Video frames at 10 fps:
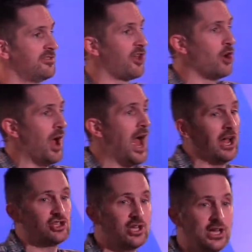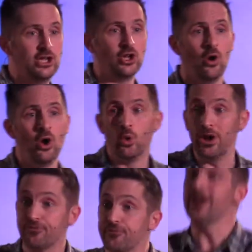So actually, you know,
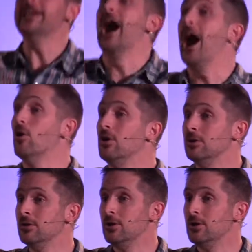we're free now.